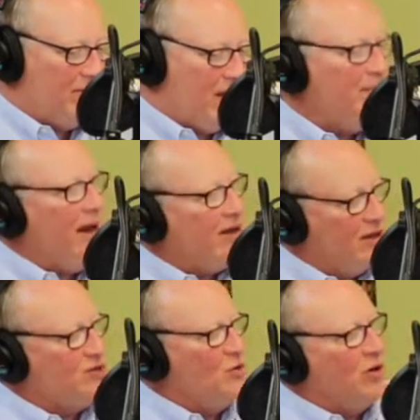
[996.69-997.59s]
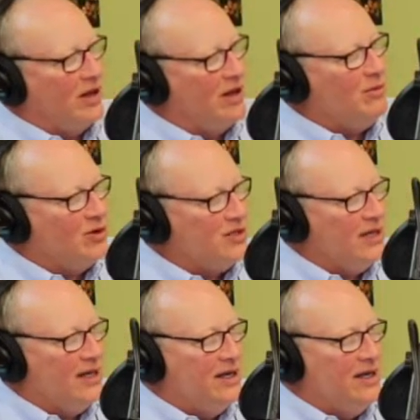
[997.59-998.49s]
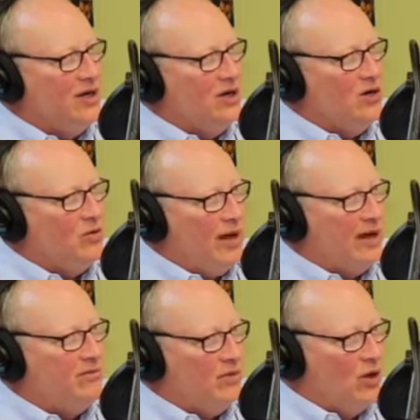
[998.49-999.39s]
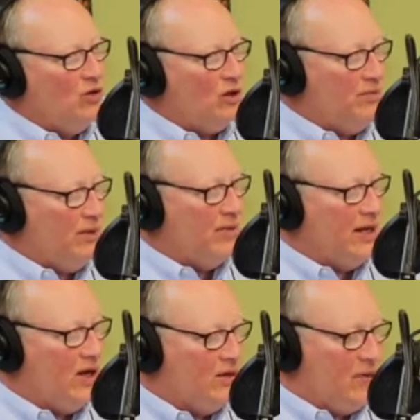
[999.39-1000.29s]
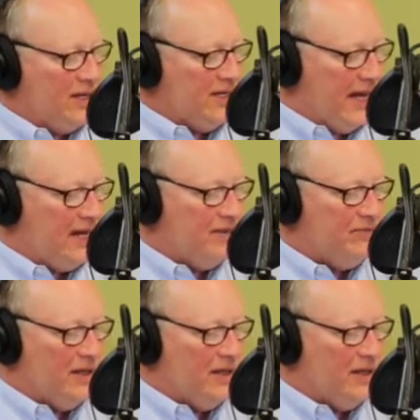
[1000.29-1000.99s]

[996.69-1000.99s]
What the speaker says: come out of the soil almost, and that we had local people here in Montana.